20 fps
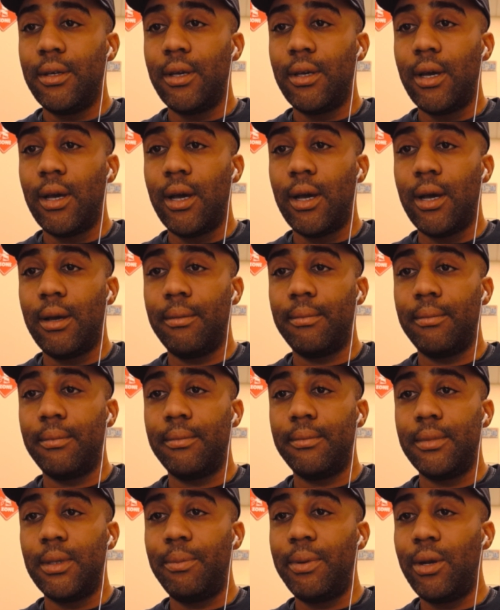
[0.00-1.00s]

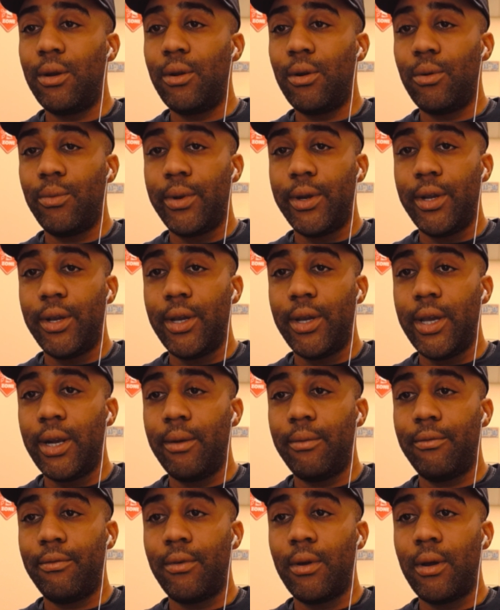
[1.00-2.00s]
$150, depending on where you get
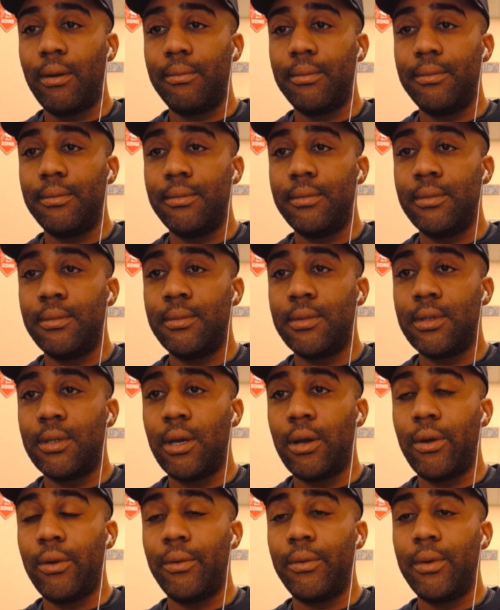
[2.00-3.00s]
them from.
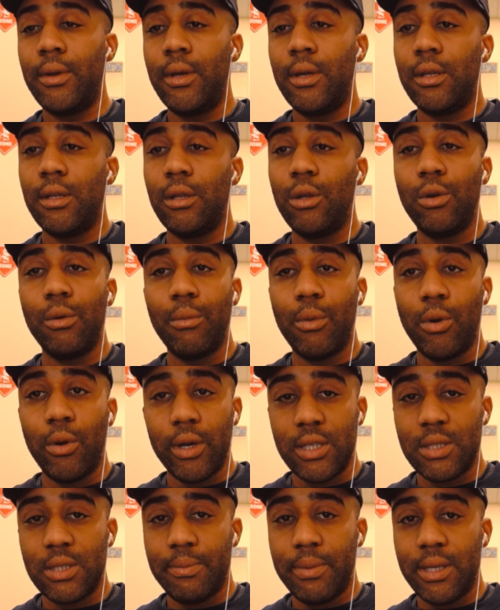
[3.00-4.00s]
So a little
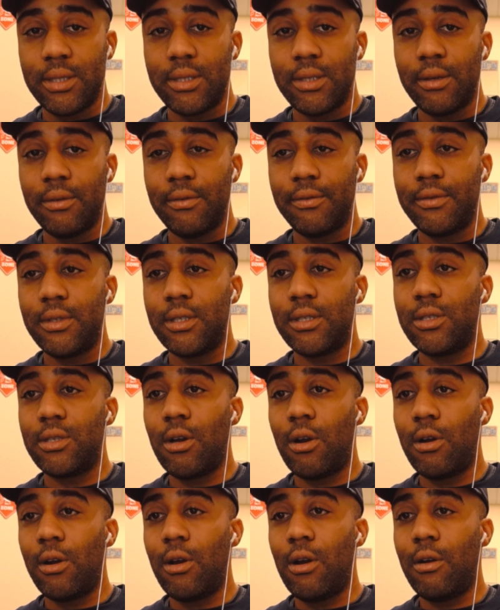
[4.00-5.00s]
more expensive to
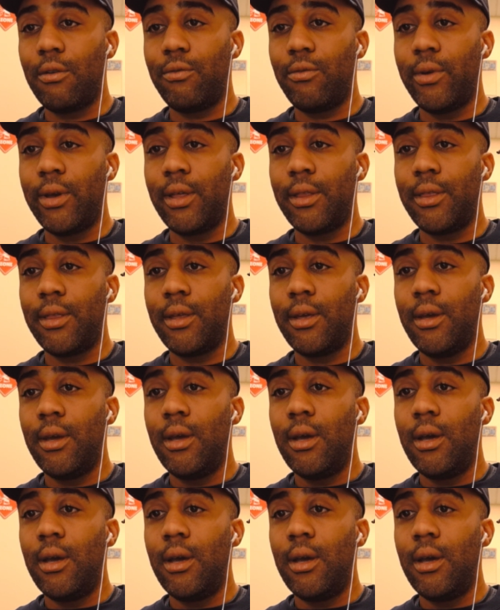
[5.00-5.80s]
start off with.